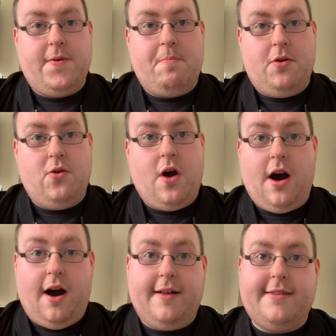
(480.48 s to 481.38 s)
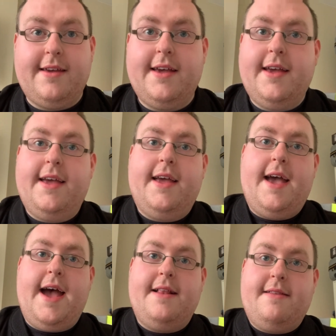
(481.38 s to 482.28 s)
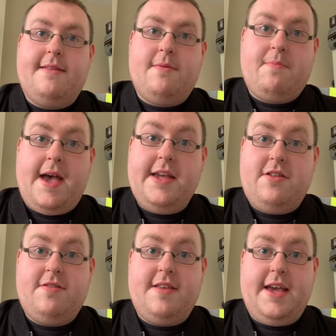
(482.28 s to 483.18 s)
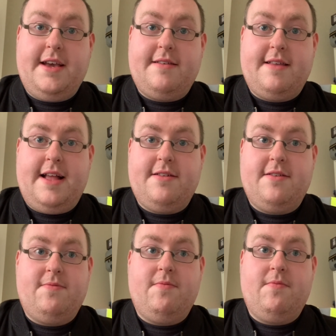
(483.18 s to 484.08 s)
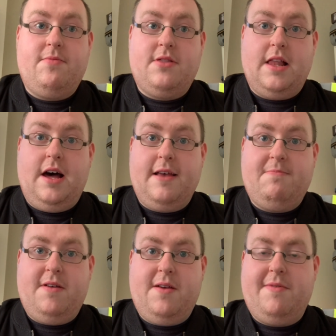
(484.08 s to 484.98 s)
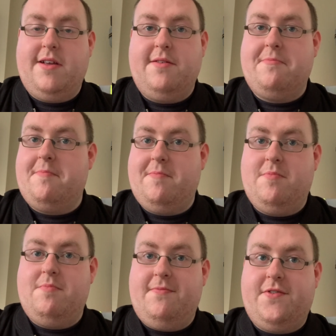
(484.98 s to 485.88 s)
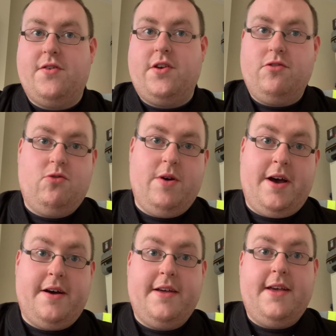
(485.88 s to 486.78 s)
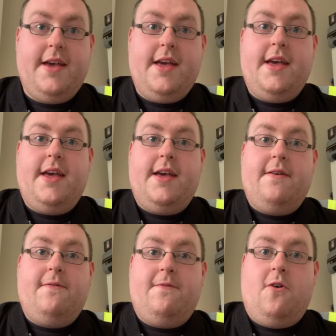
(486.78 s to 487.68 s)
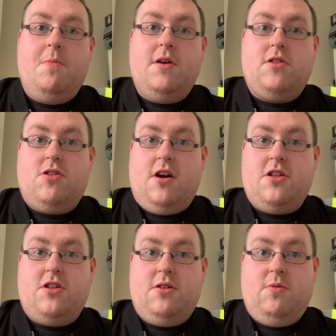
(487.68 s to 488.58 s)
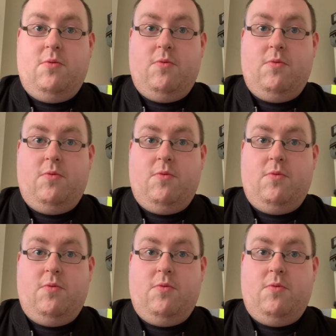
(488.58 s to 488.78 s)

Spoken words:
blue heart. And page 6, that's just the last bit, because if you're in on Twitter, former Dancing